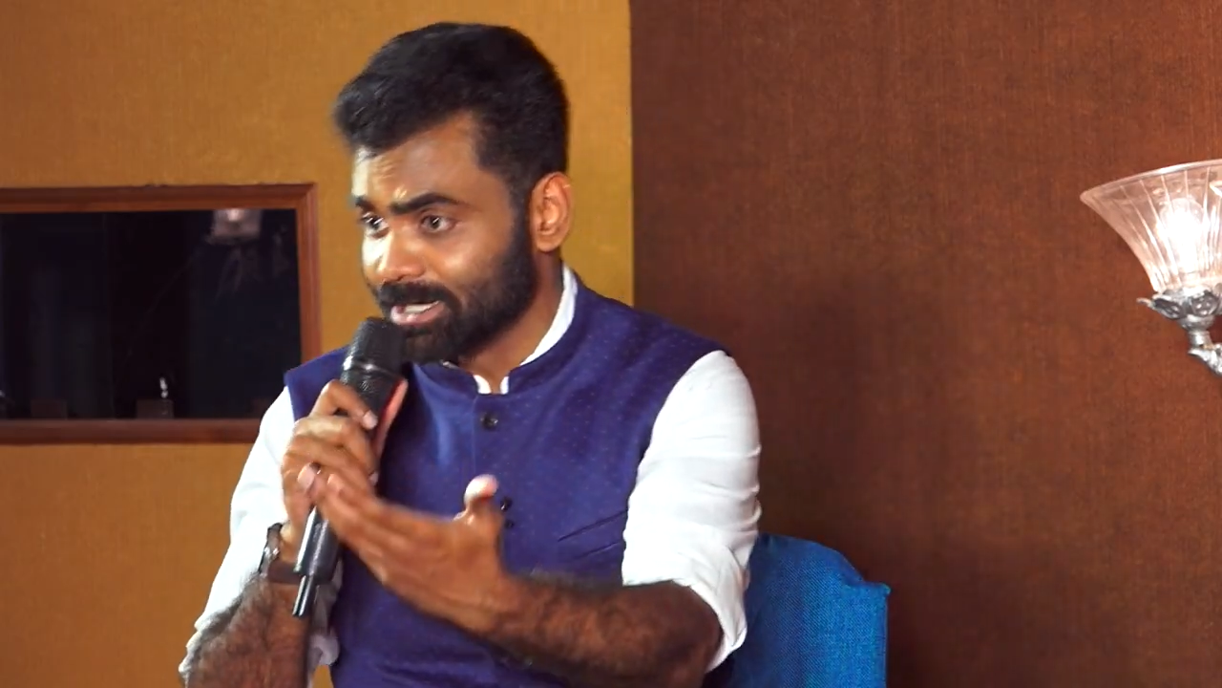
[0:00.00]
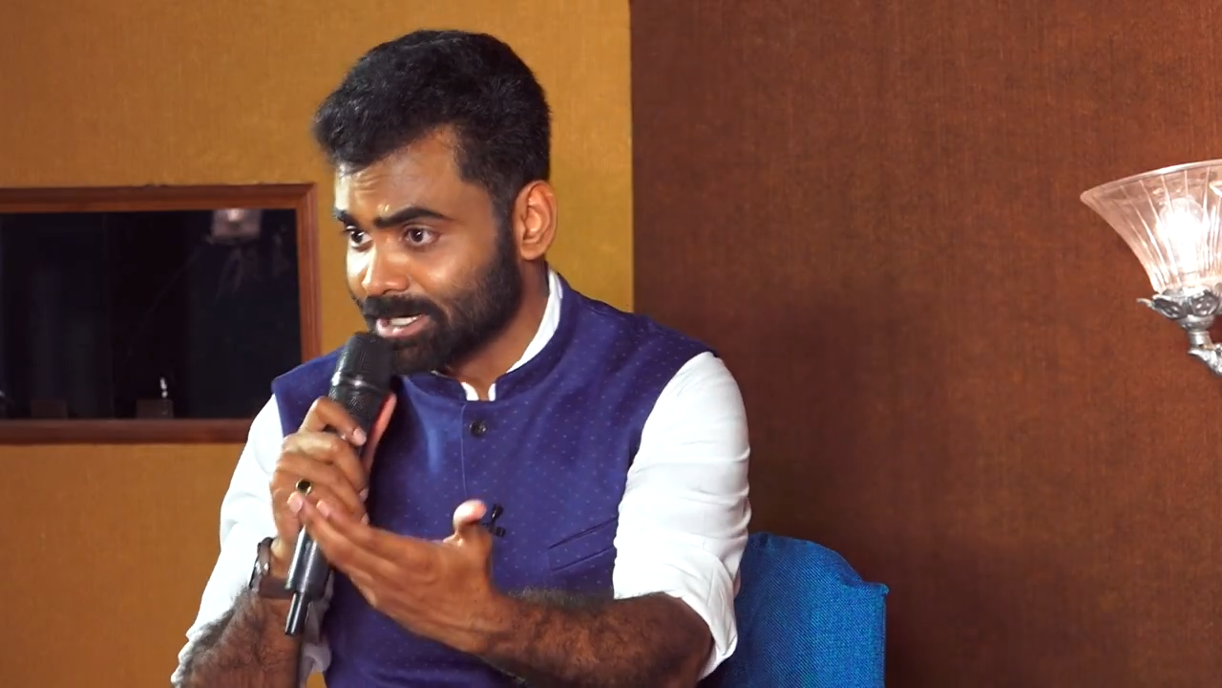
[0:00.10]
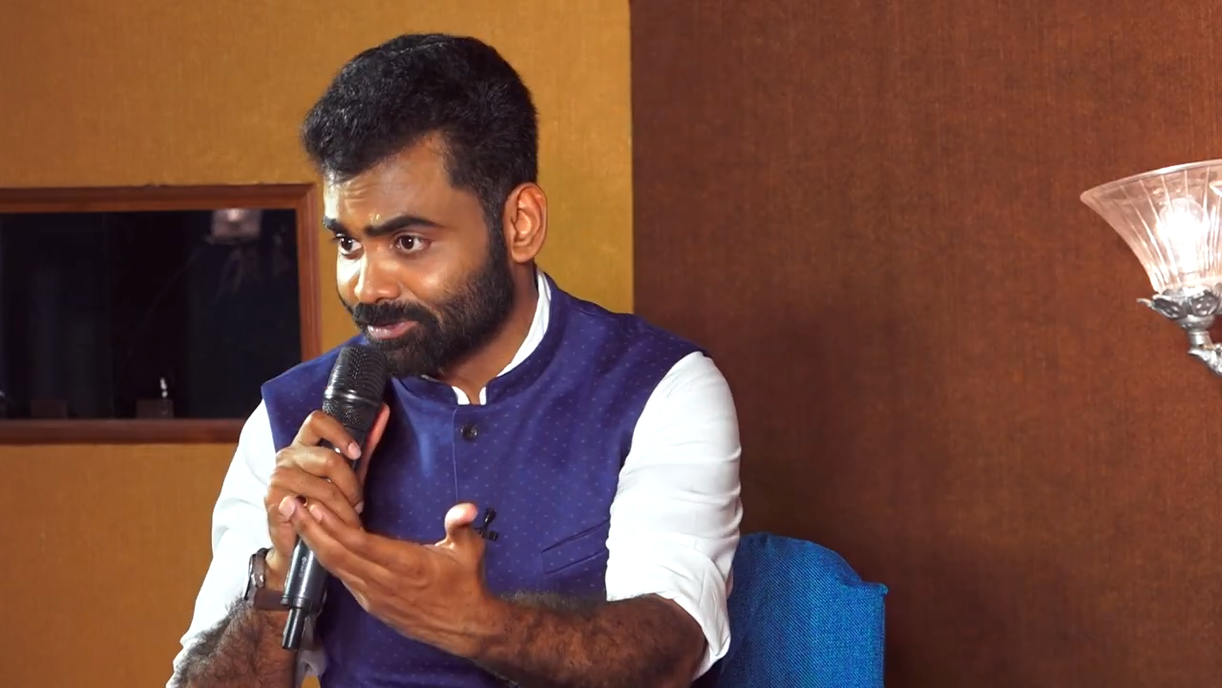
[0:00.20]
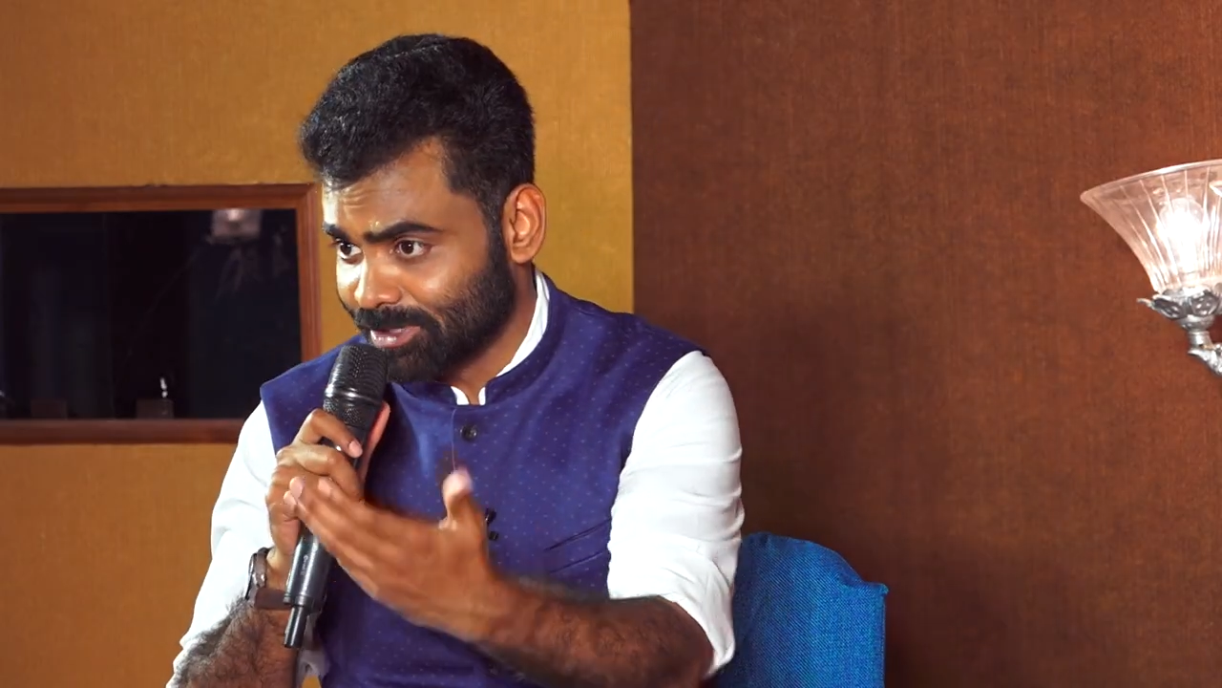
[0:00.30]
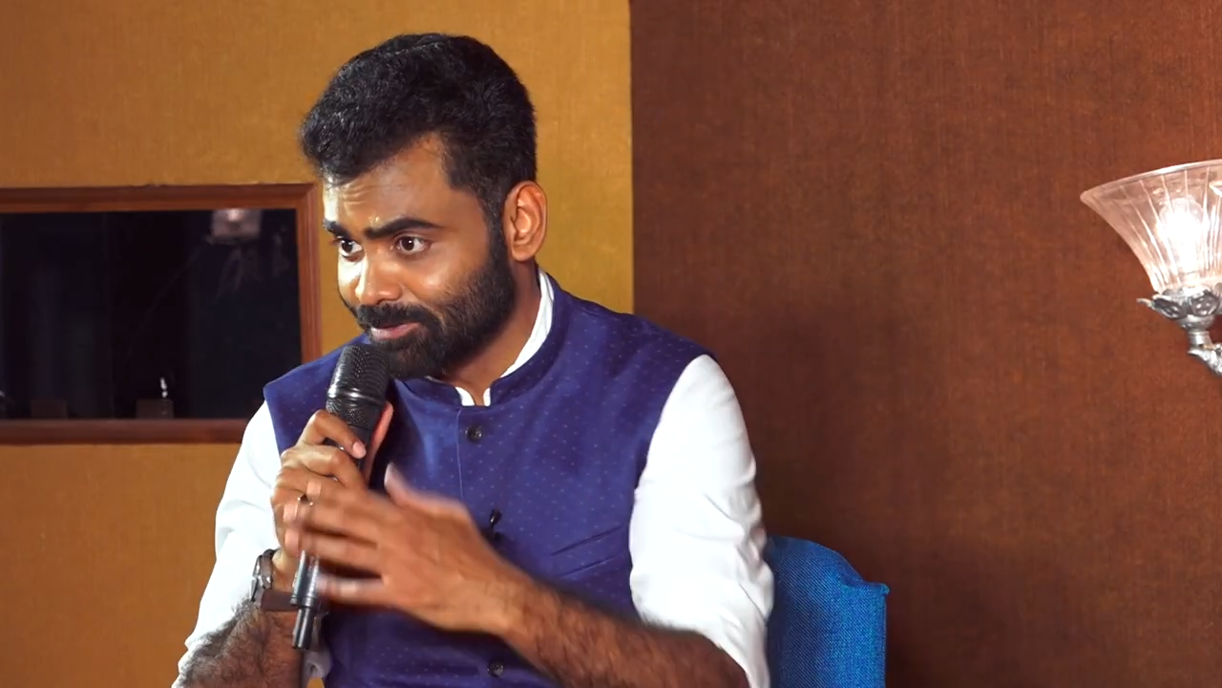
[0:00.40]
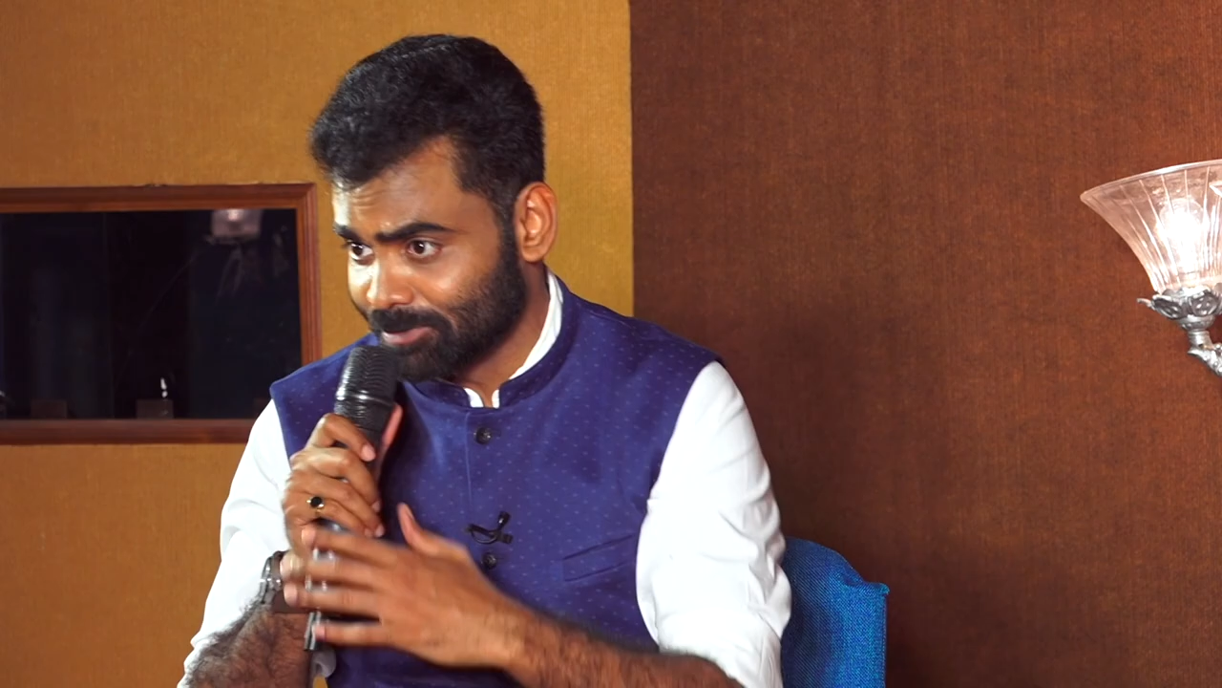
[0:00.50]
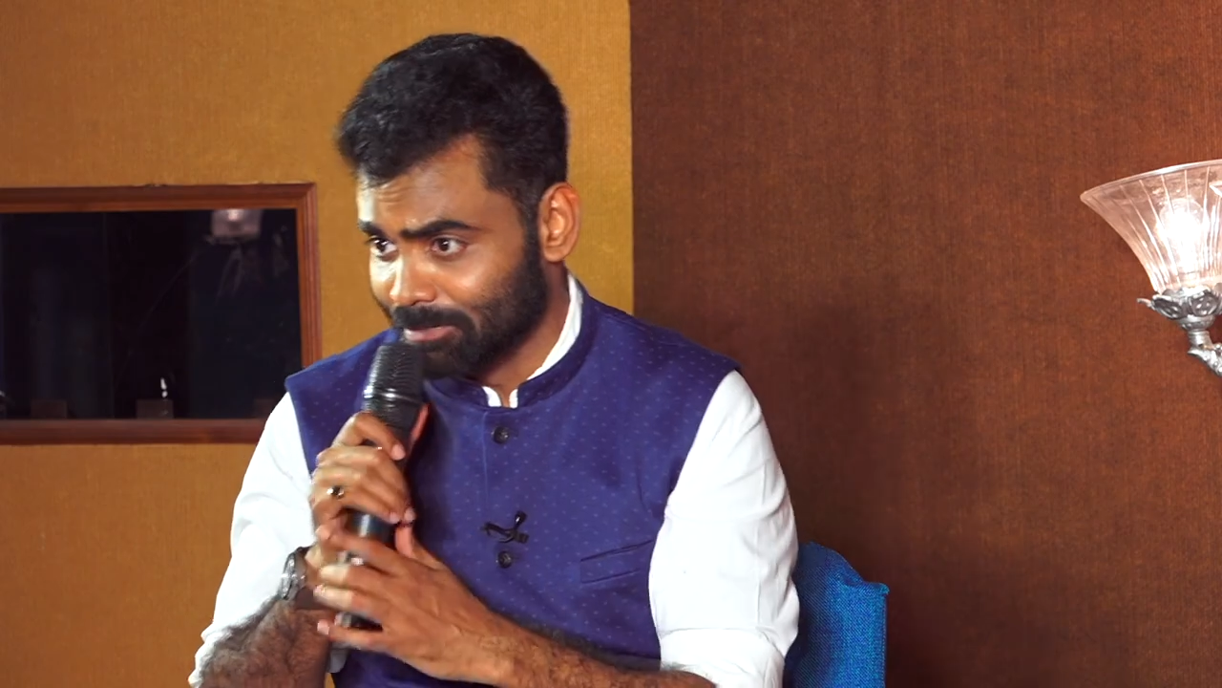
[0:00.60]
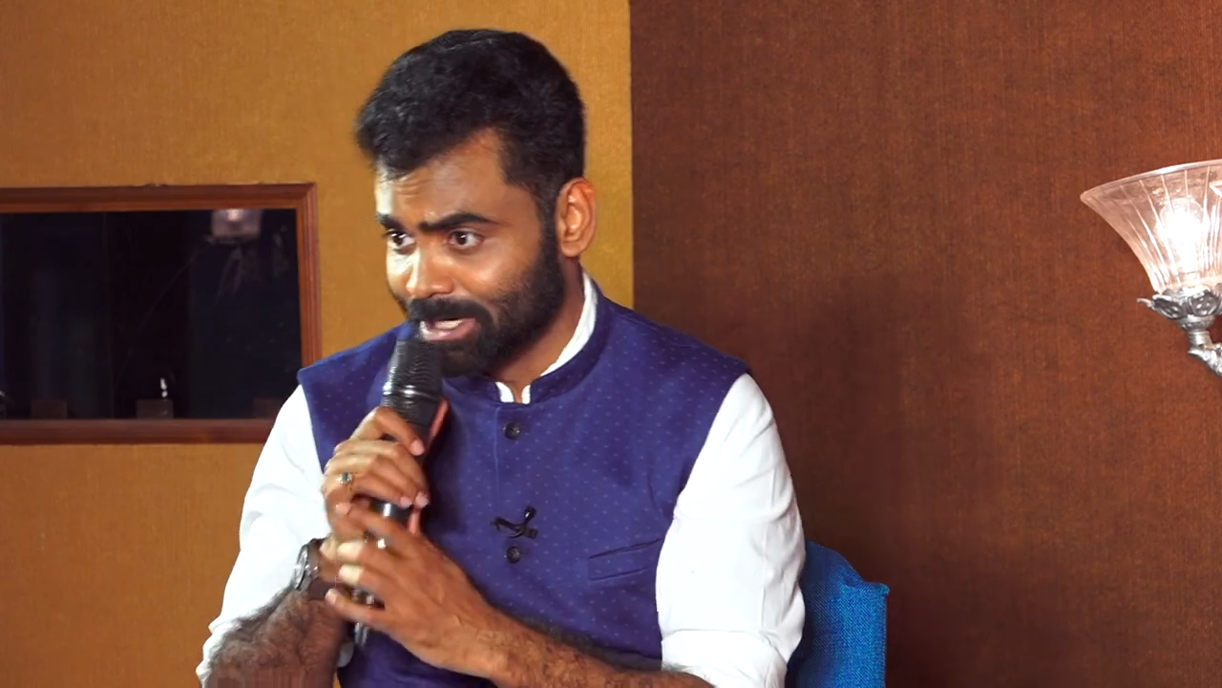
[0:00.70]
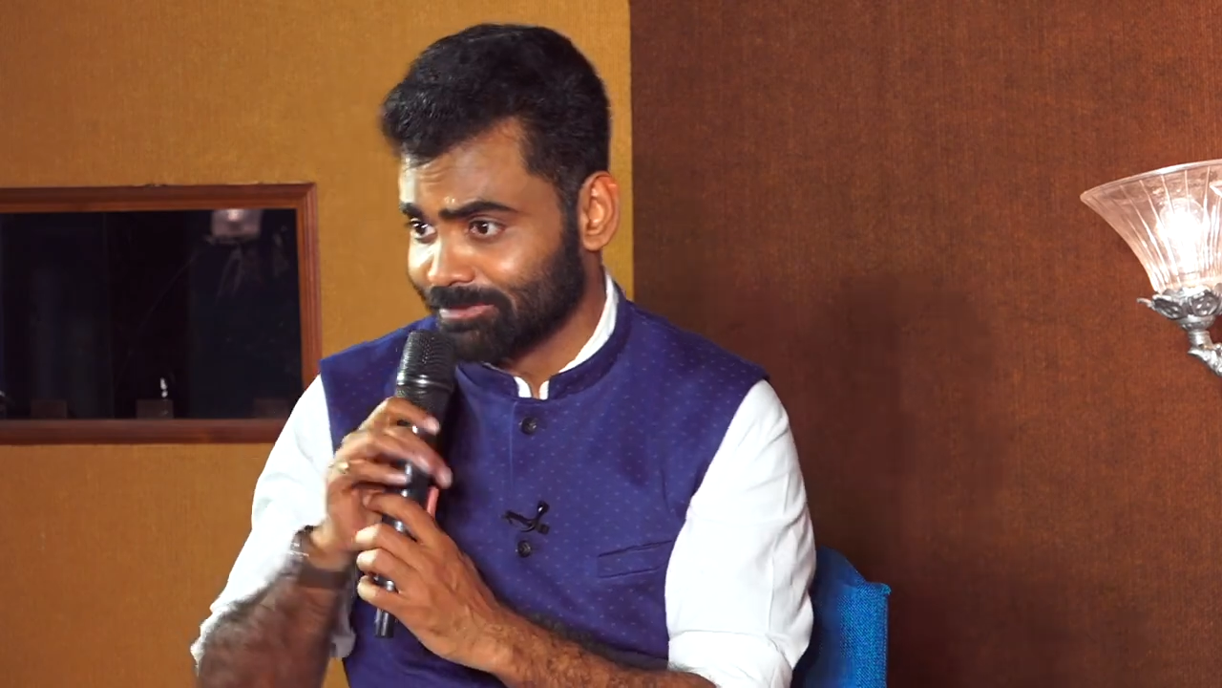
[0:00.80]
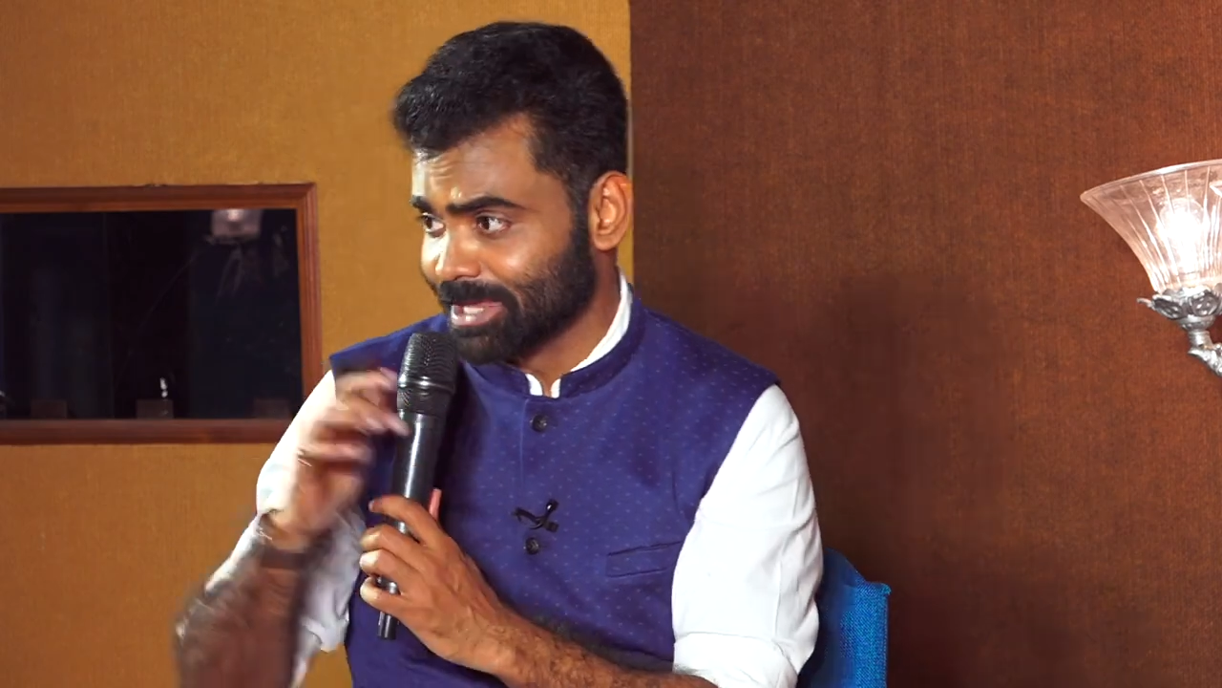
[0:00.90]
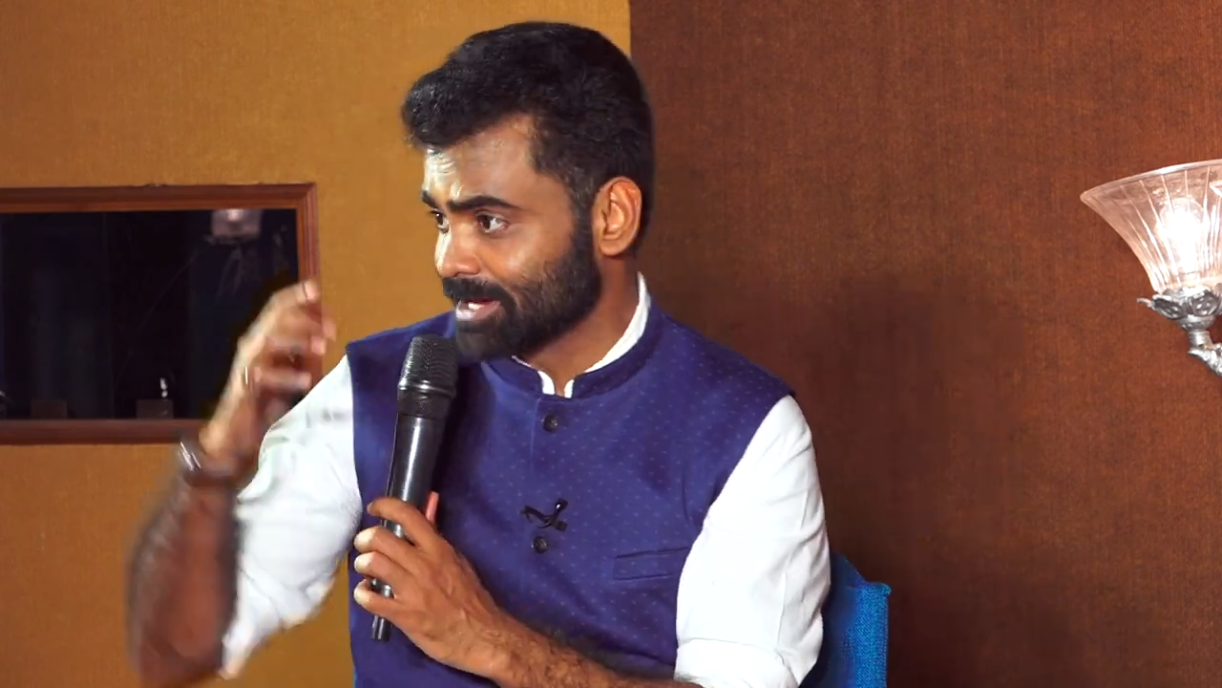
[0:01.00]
industry, if you believe